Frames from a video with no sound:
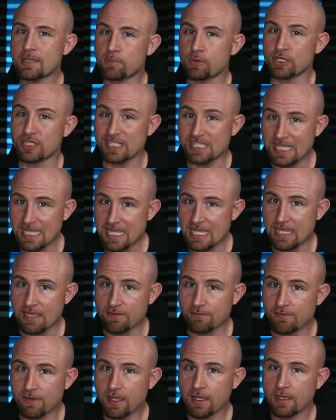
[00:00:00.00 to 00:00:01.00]
to
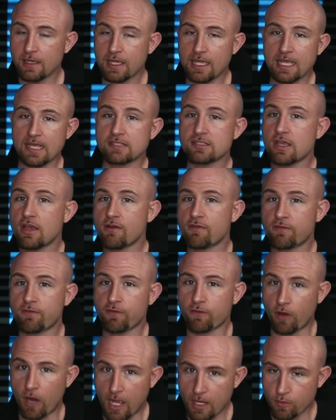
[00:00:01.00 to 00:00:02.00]
perceive is
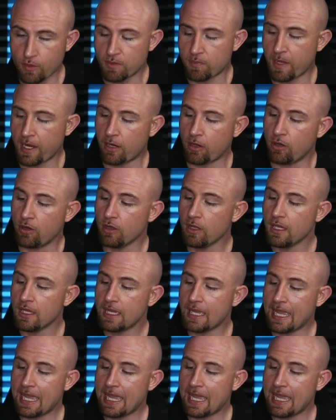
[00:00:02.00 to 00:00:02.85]
fraught with peril,